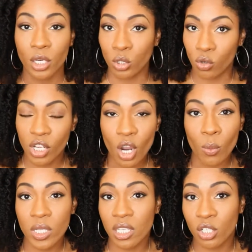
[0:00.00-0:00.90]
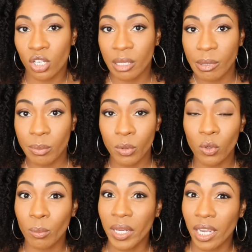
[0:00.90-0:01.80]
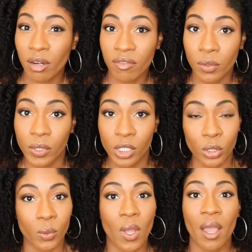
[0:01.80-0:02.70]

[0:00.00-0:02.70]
doing your research on the people who will be interviewing you,